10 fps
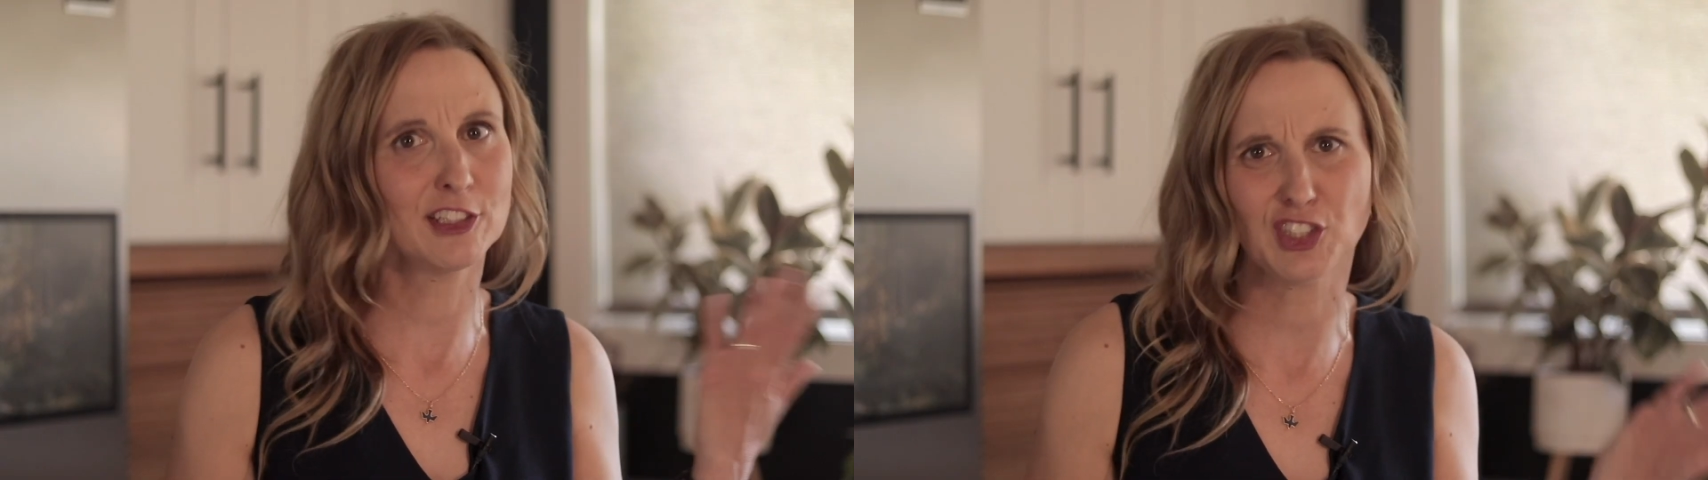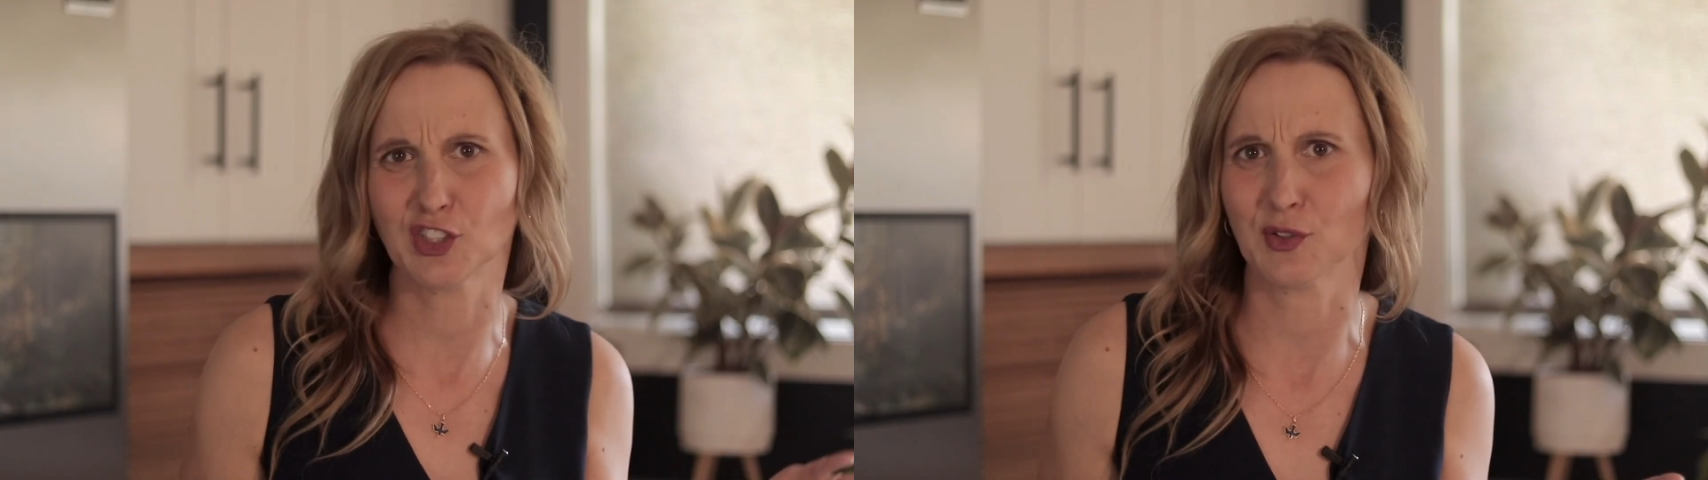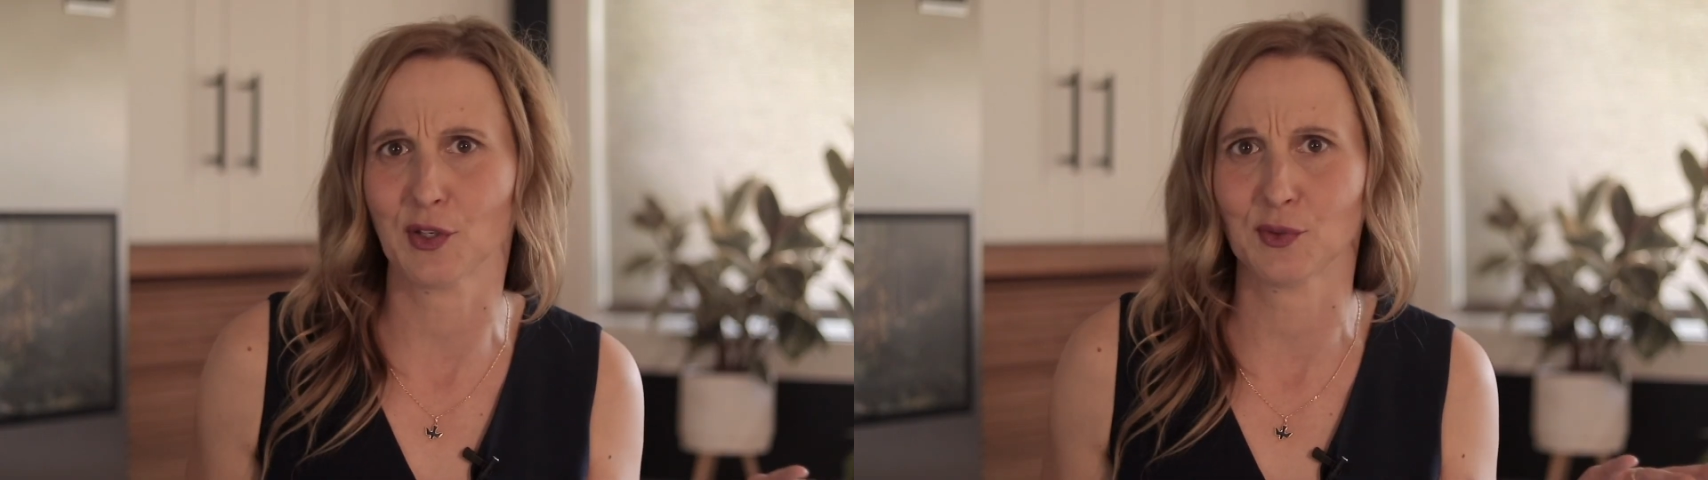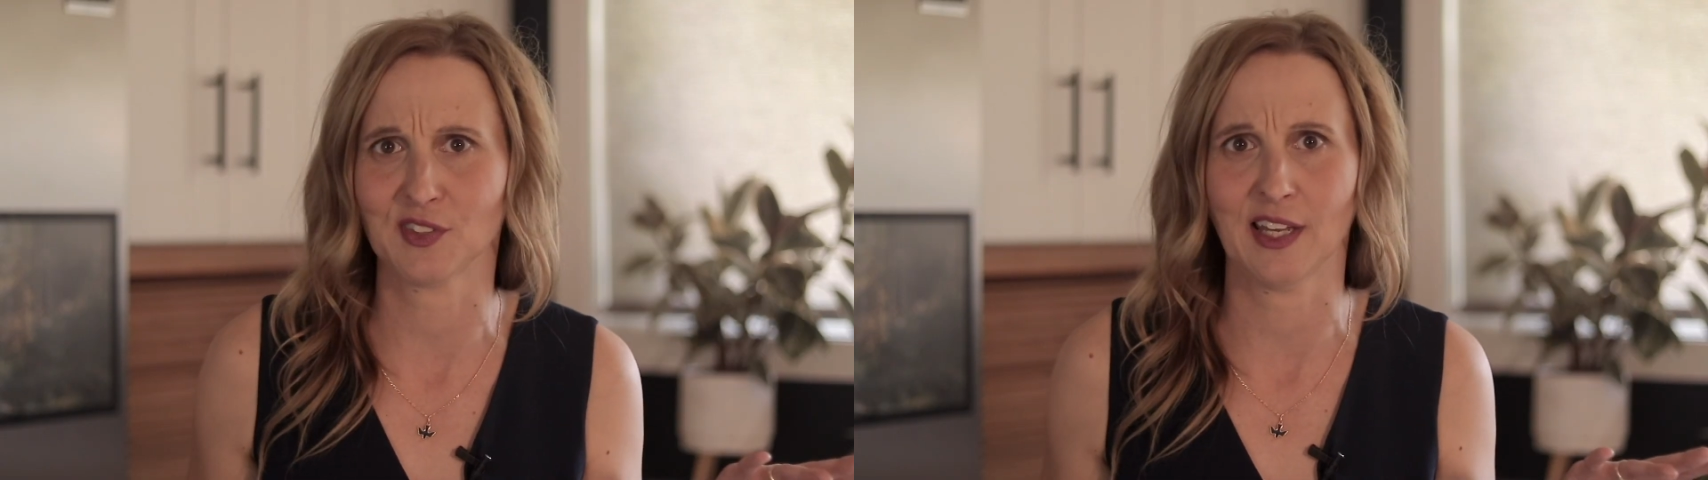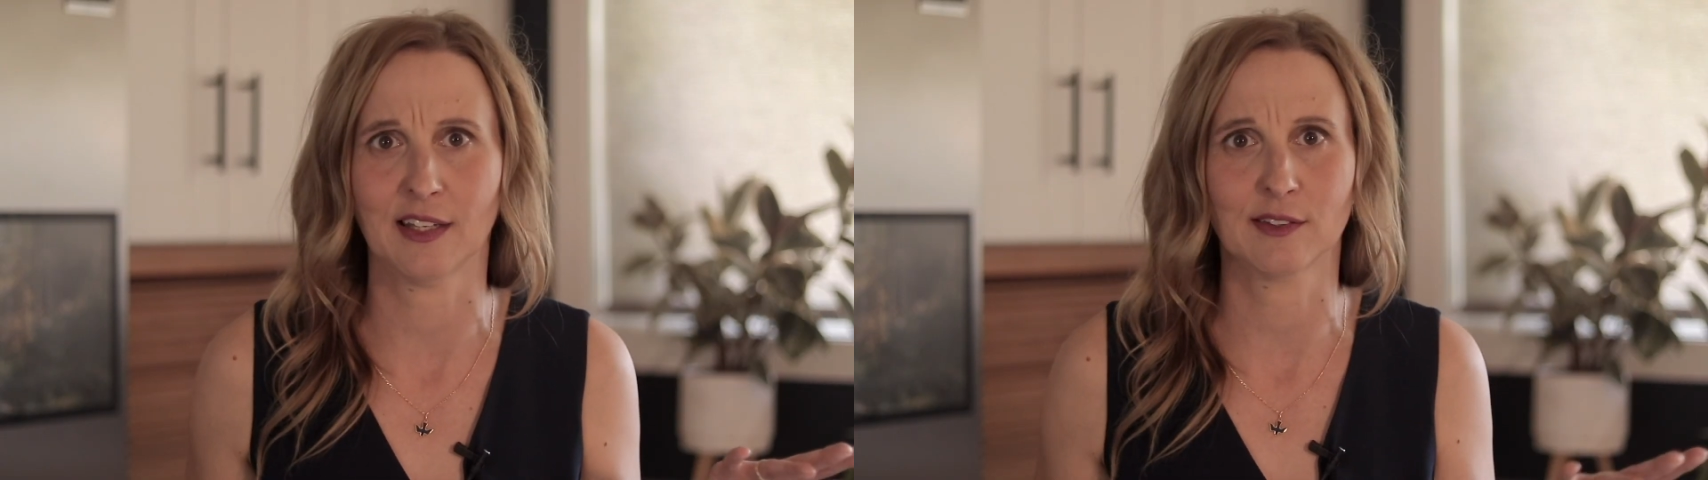you do those
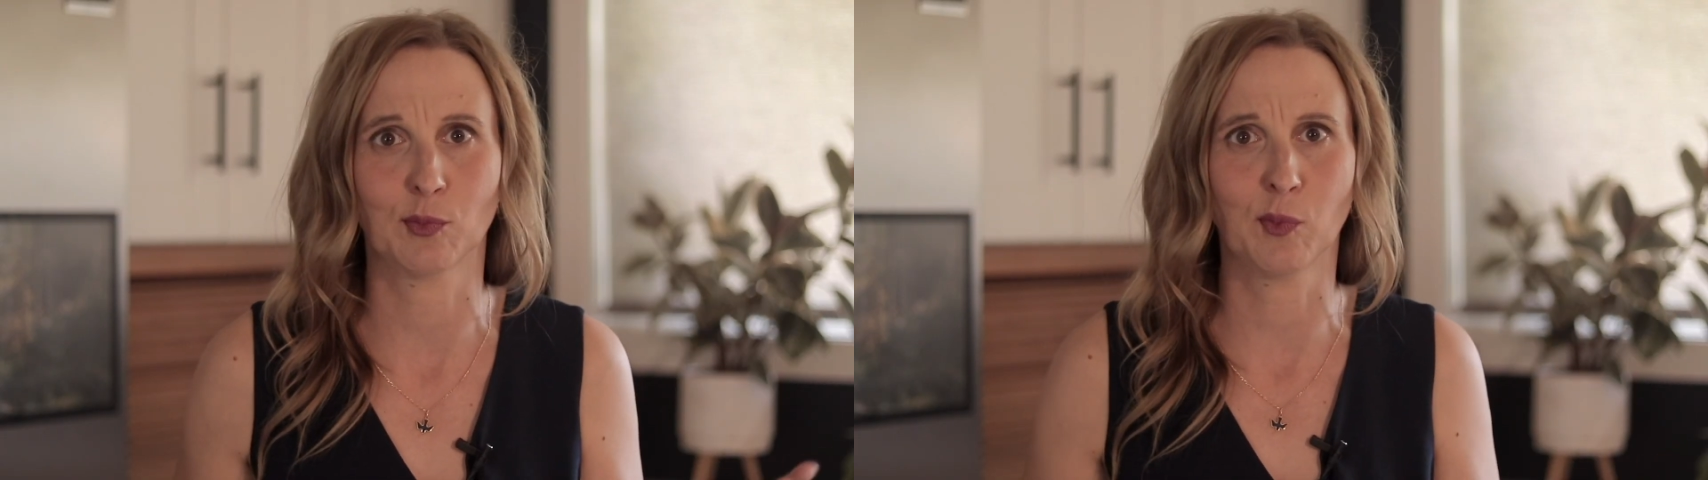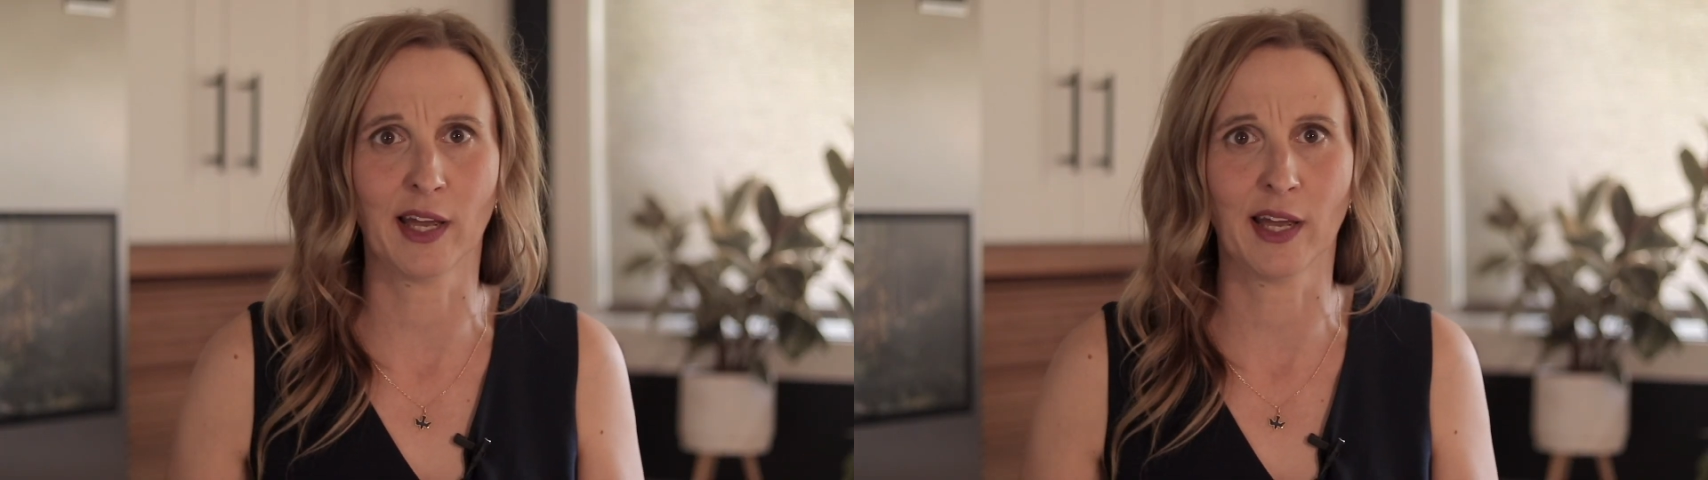things? Why